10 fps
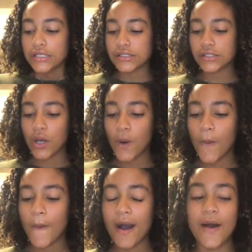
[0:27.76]

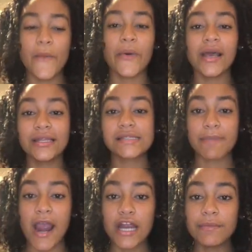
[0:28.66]
So, what
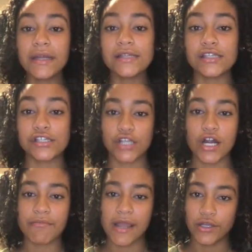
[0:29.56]
inspired me to
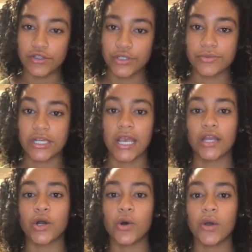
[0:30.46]
start my YouTube
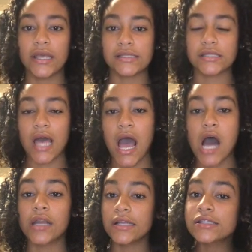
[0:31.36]
channel is that
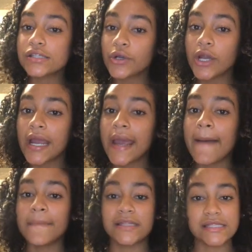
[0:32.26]
on
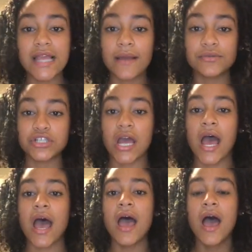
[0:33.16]
Instagram and
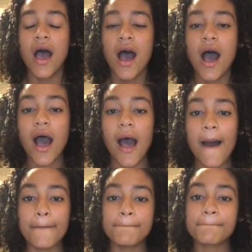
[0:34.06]
Snapchat,
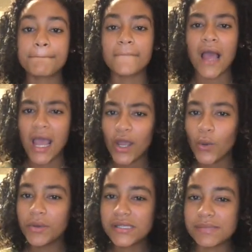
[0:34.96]
I
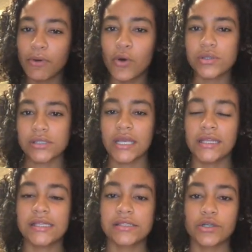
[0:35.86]
always post
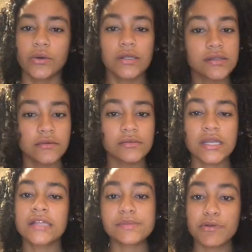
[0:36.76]
like these little
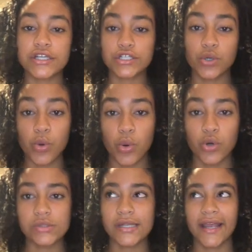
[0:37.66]
inspirational
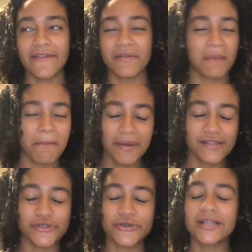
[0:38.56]
quotes that I get from like
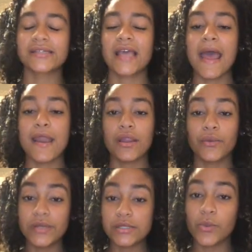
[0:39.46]
Pinterest, and
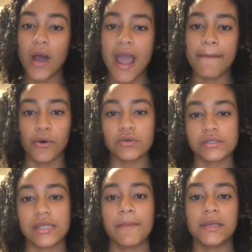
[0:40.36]
the reason why I
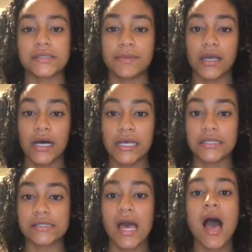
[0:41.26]
post them is
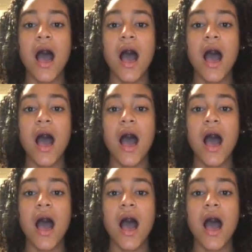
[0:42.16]
because